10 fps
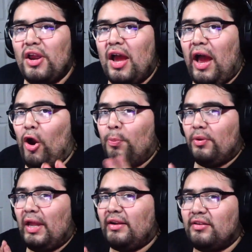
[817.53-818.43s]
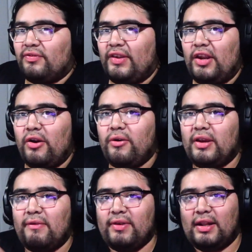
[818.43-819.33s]
I hope you liked this video.
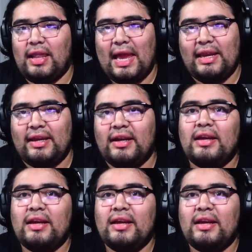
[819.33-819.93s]
Give it a like.